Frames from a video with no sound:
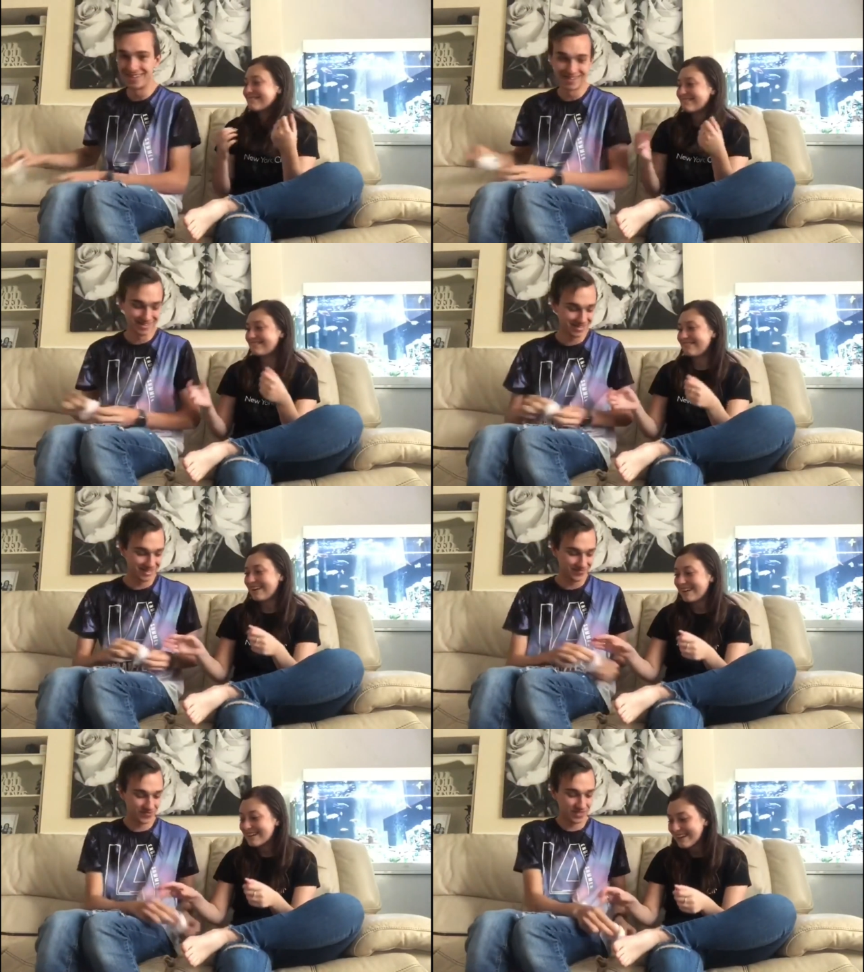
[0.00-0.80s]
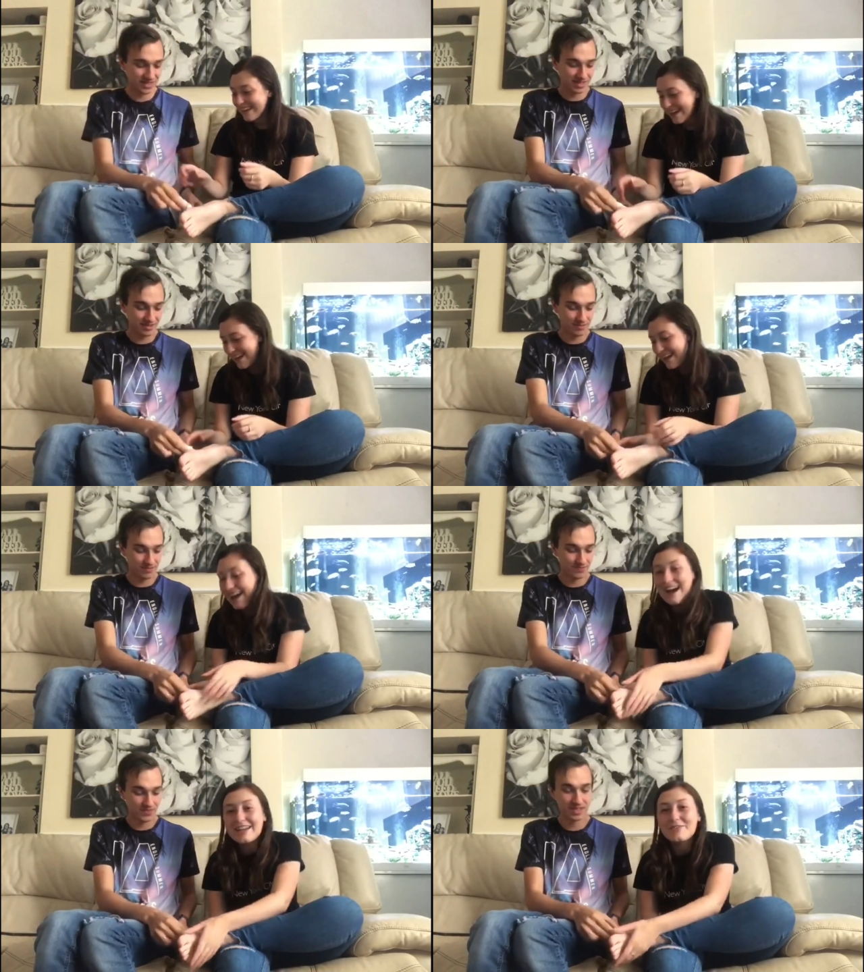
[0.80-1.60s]
Speaker 1: Finally!
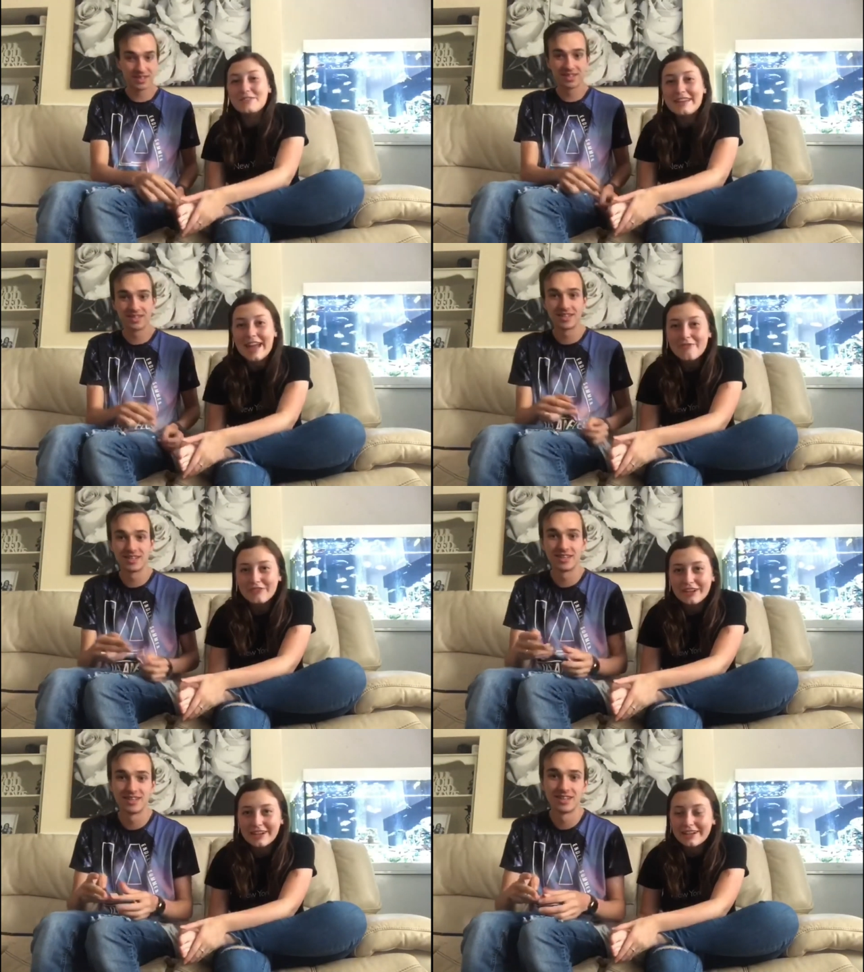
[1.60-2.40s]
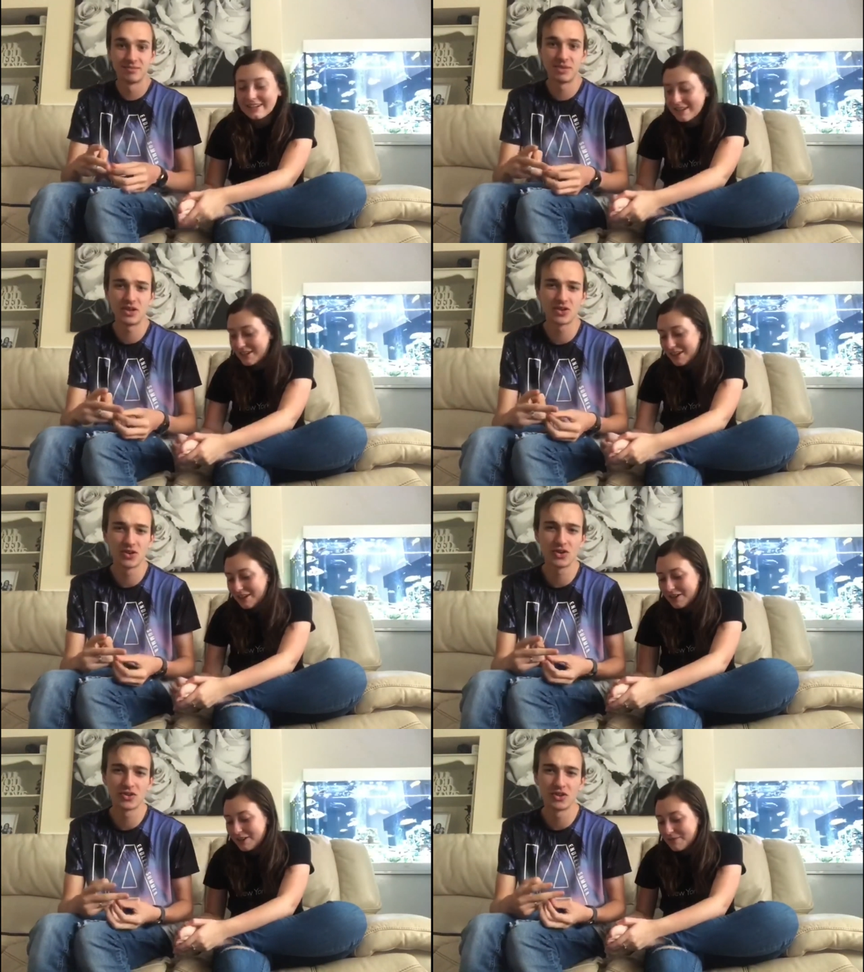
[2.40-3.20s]
I have never.
Speaker 2: But you're
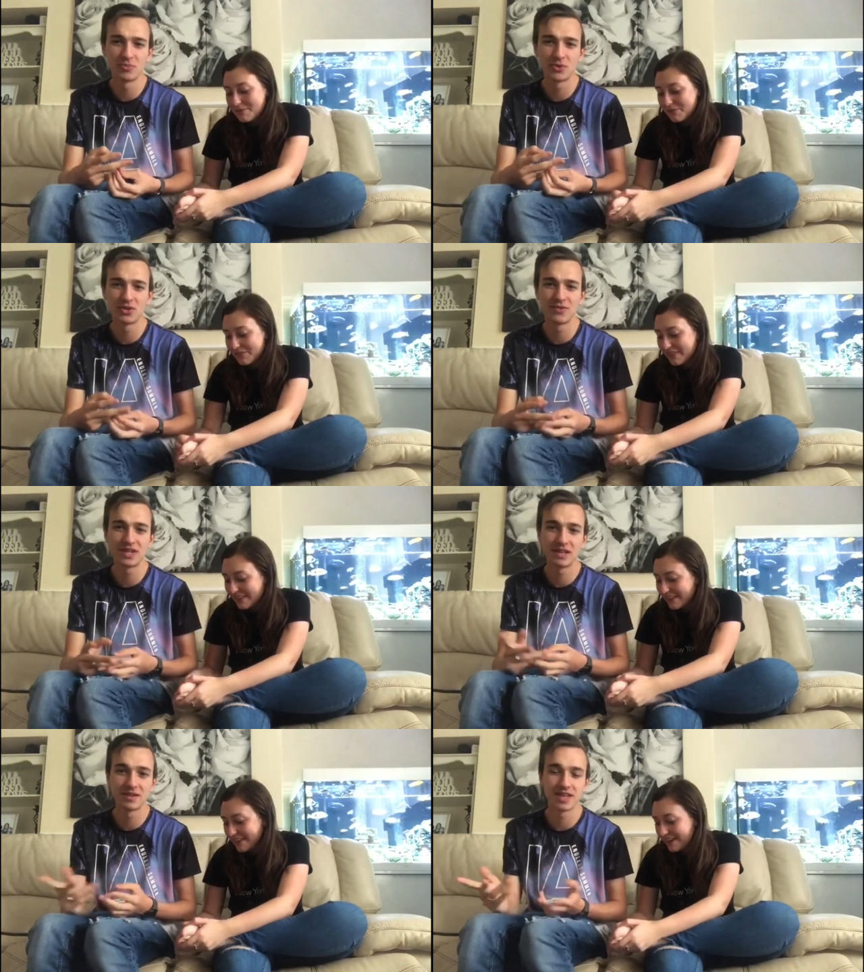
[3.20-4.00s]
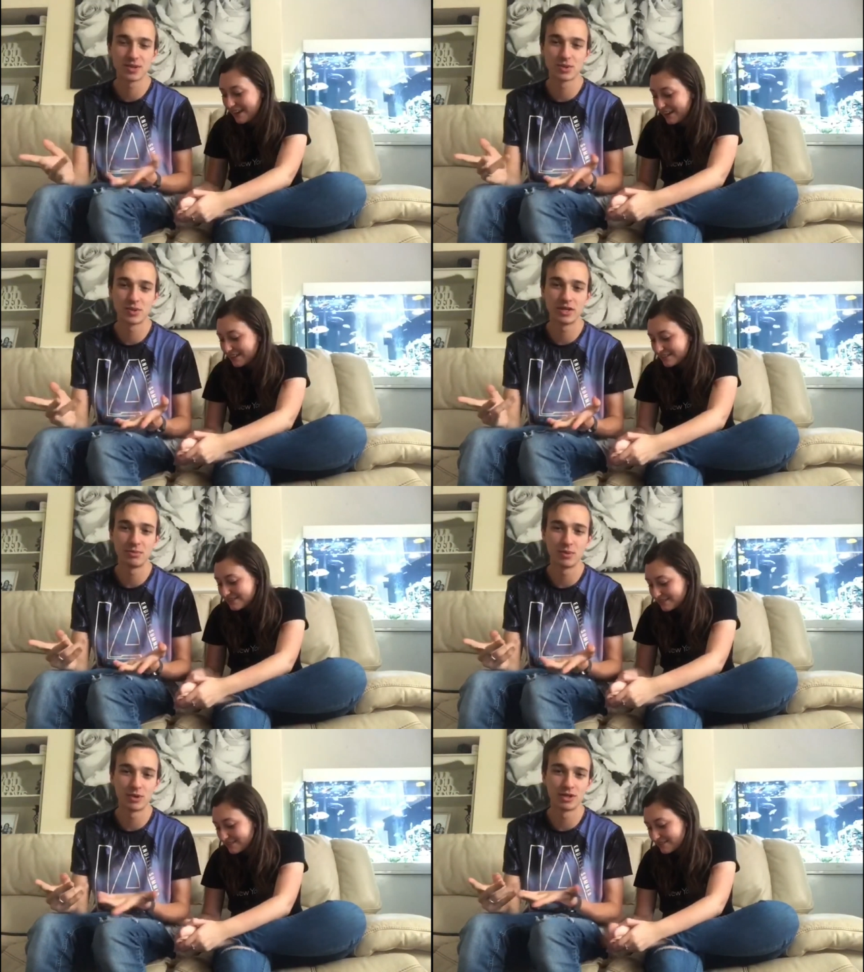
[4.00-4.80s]
gutted though, because if you didn't give the last one away, you'd be
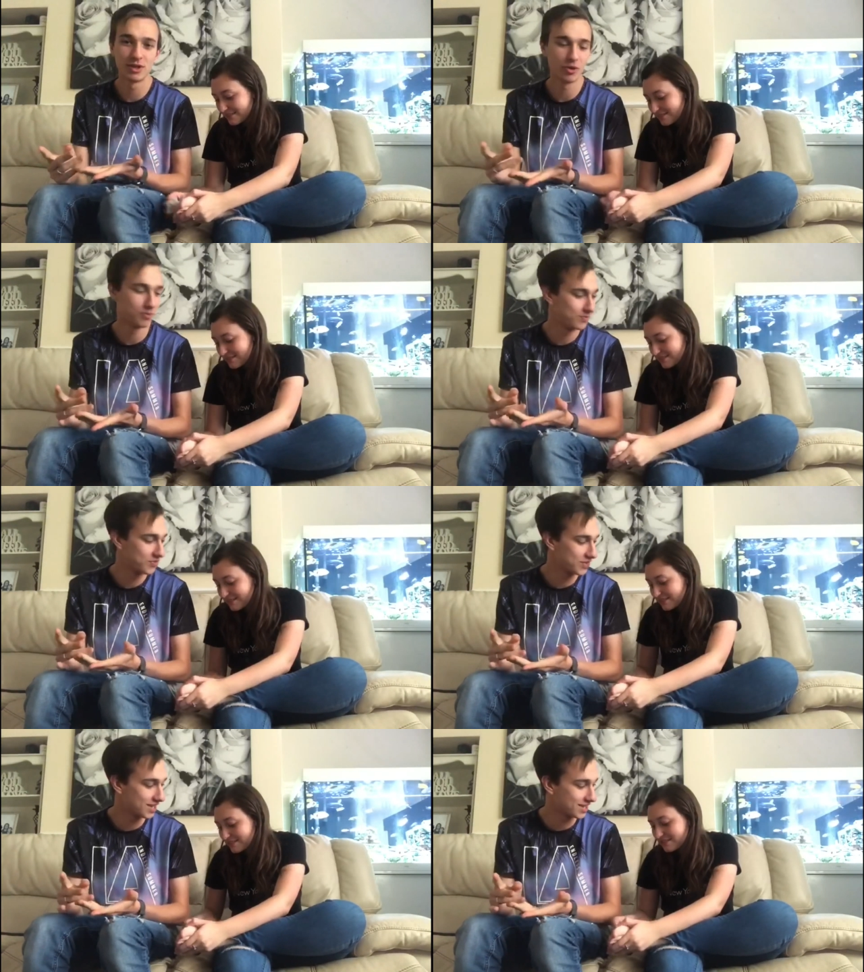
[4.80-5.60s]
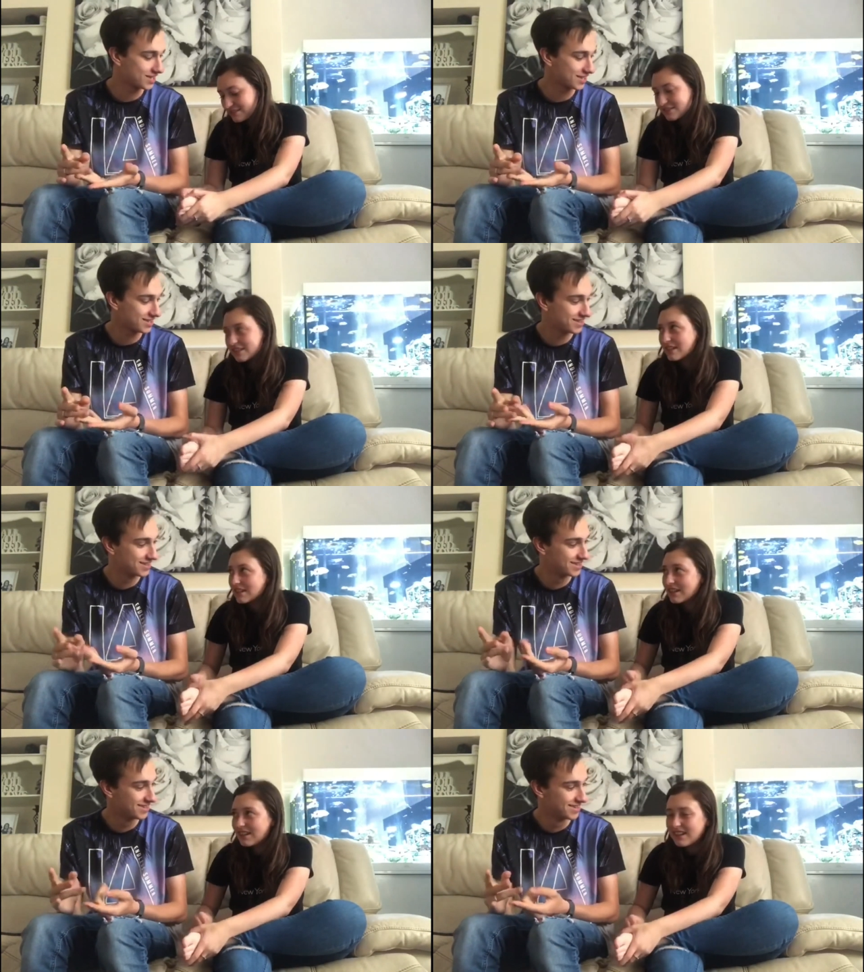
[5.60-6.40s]
1 0. Yes,
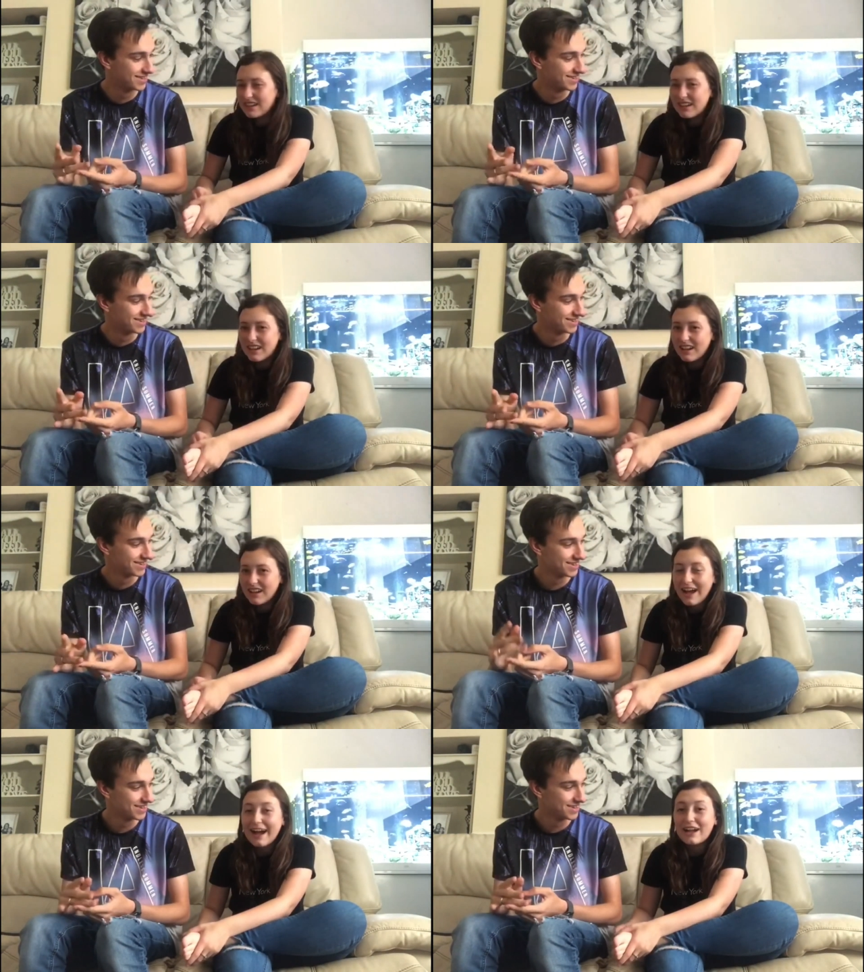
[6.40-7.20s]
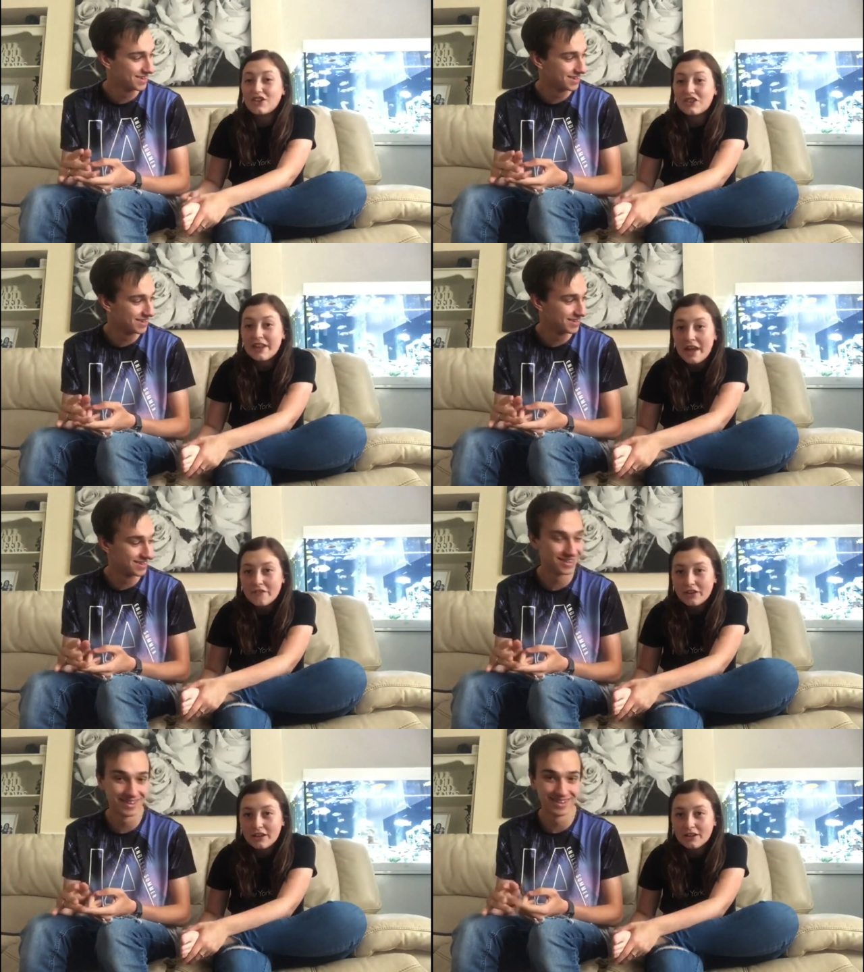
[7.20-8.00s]
Speaker 1: I have
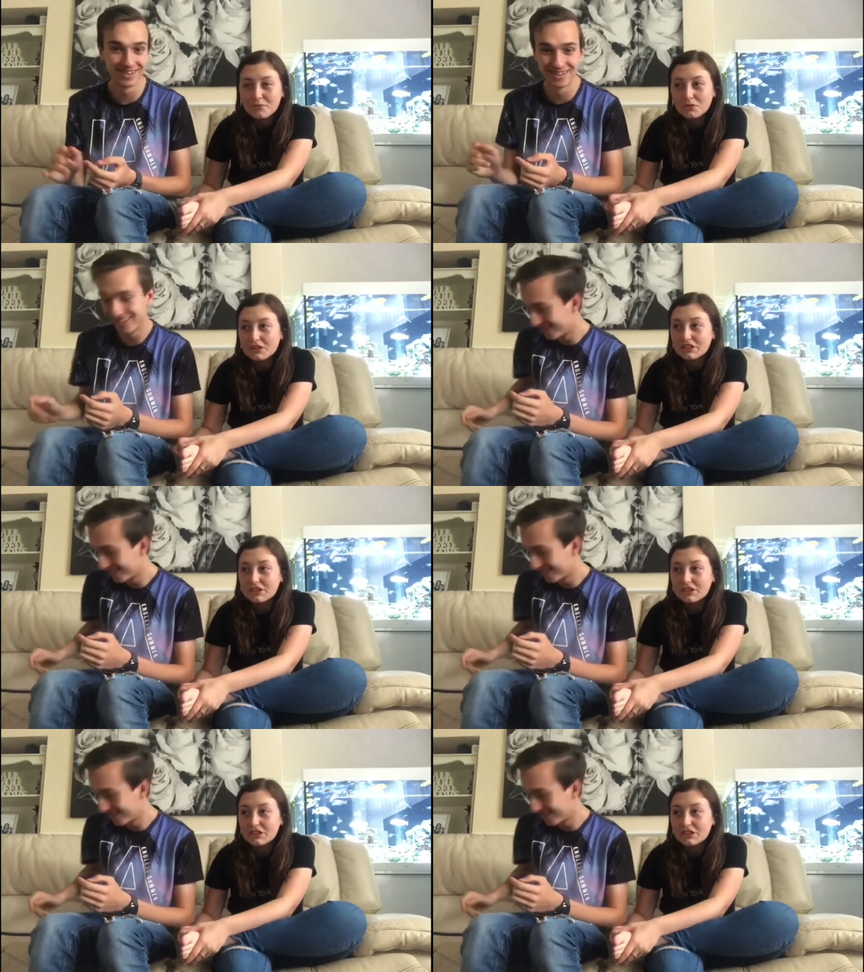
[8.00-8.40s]
never won this